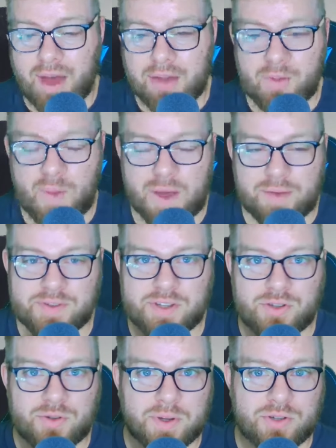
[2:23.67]
you have
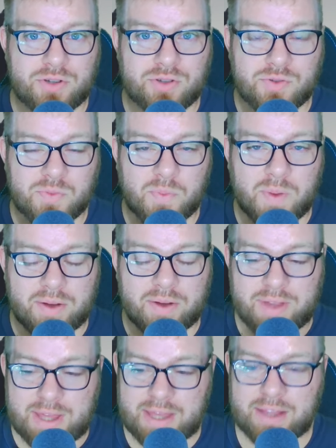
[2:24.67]
situations where
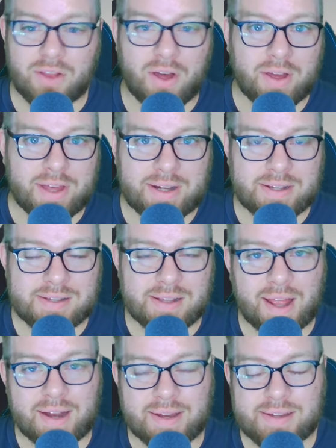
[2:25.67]
key logging is a
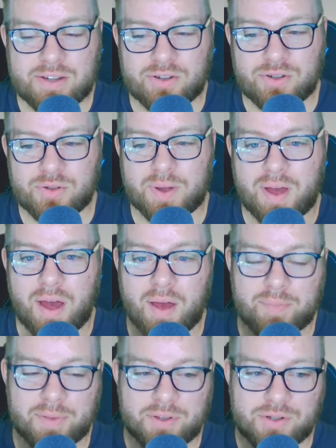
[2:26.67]
lot easier to
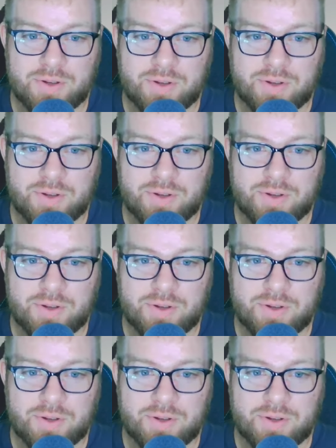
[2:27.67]
accomplish.